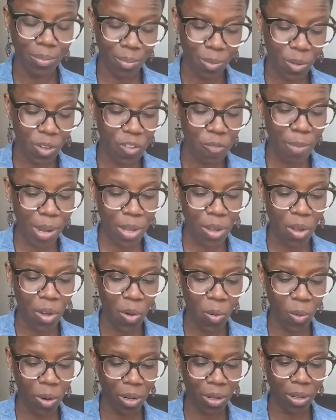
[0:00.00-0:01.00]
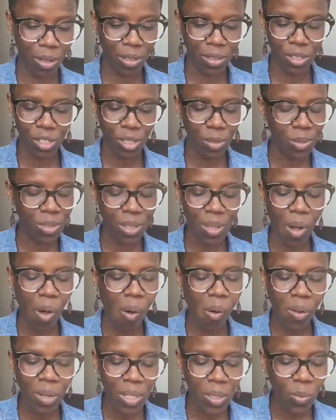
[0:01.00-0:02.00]
One of my coworkers. She was the
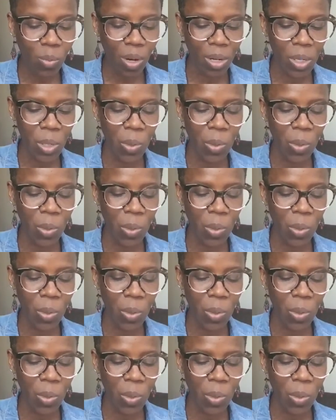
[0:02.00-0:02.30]
only one